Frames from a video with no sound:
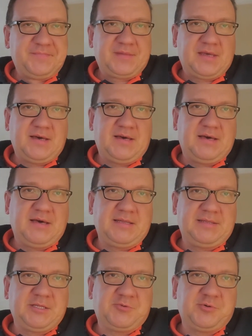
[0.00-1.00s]

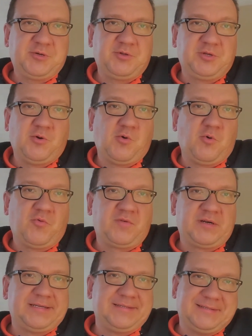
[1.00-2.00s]
that we'll go
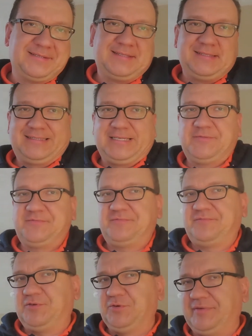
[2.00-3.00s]
over in a set of
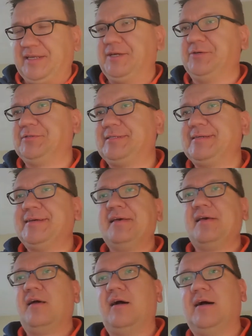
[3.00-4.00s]
few videos.
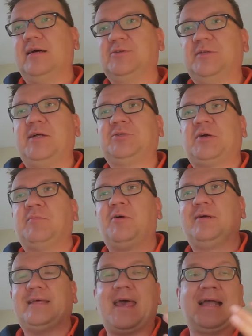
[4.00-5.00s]
Today I'll talk
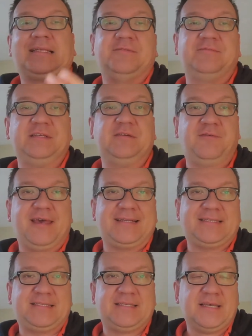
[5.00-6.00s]
about active
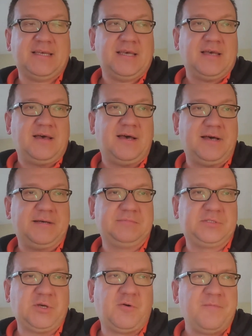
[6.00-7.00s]
defects.
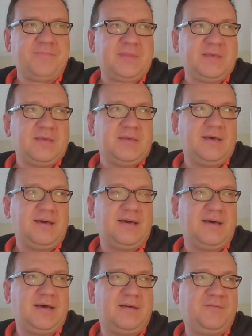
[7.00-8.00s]

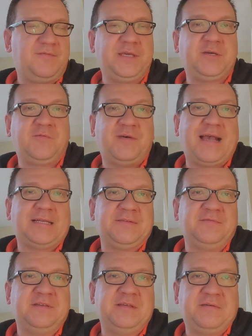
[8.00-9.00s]
Think of
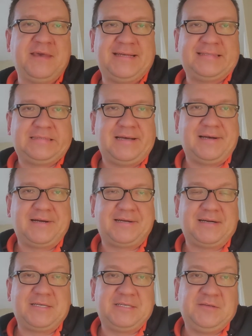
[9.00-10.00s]
active defects
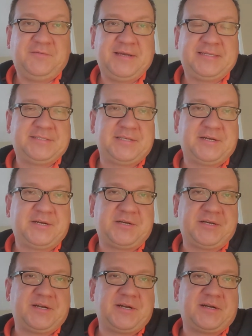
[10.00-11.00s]
are defects that
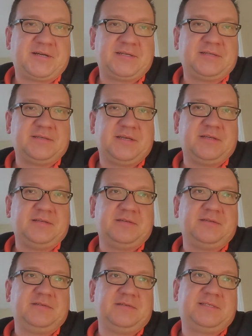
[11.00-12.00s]
are
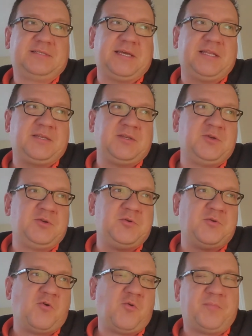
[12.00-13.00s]
in state
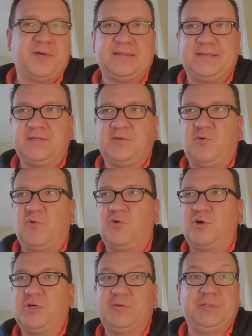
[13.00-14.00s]
new, open,
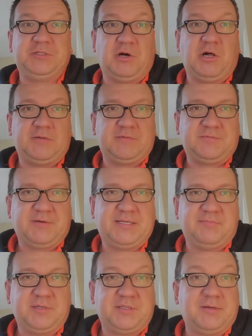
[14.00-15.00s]
or resolved,
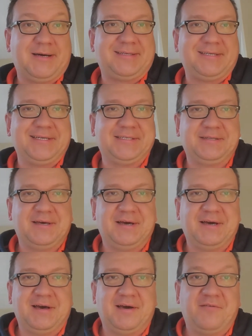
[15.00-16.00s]
right? But not yet
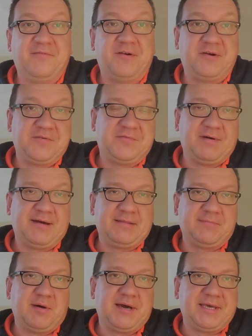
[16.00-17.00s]

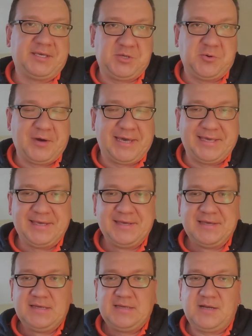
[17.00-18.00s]
verified by QA.
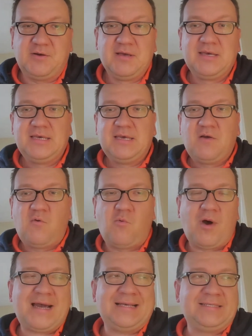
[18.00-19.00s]
Now,
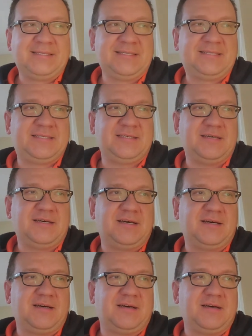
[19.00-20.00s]
why is this,
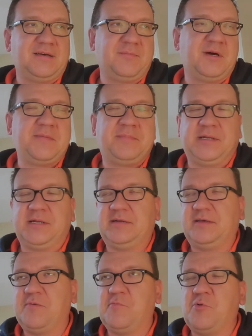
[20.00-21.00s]
in my
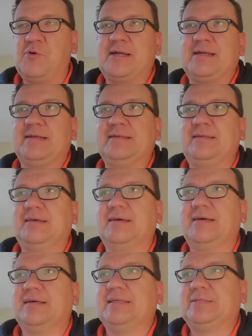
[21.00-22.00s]
opinion, important
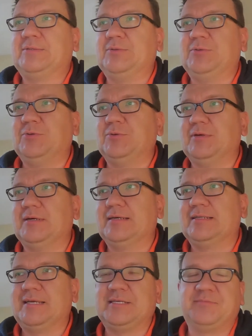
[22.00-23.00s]

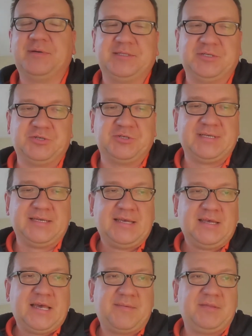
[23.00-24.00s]
to test managers?
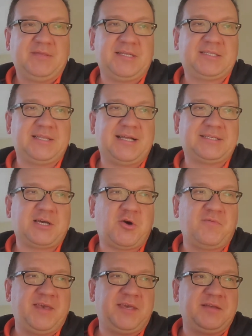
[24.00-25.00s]
I mean, that's
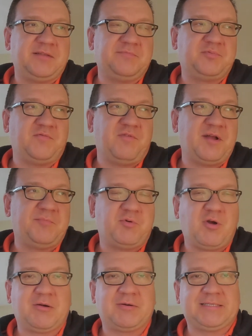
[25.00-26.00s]
how they can provide
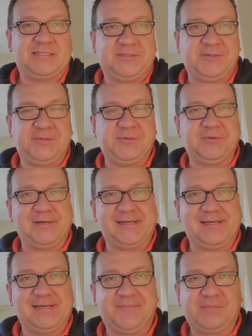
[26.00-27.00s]
progress to
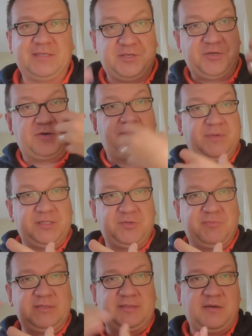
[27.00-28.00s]
senior
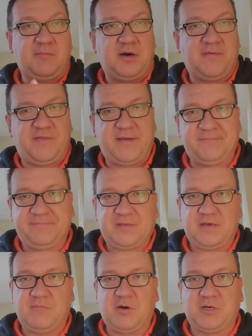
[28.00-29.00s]
management above them
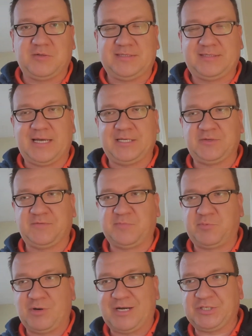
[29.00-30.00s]
about the status of the
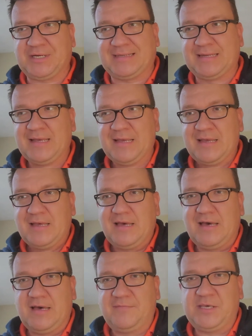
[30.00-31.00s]
project.
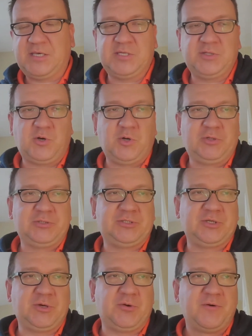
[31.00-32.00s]
They can
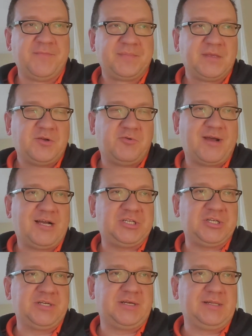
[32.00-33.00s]
also
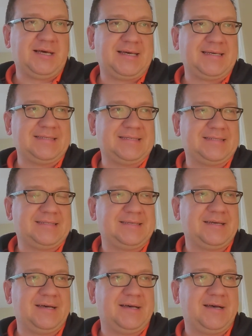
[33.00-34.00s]
rationalize
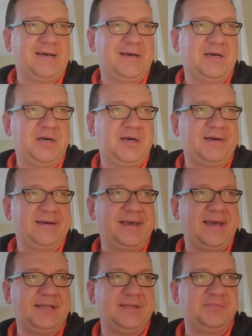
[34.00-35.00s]

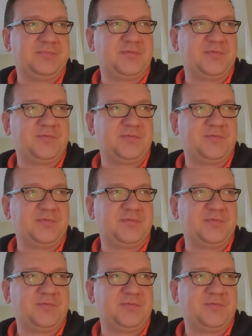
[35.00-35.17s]
and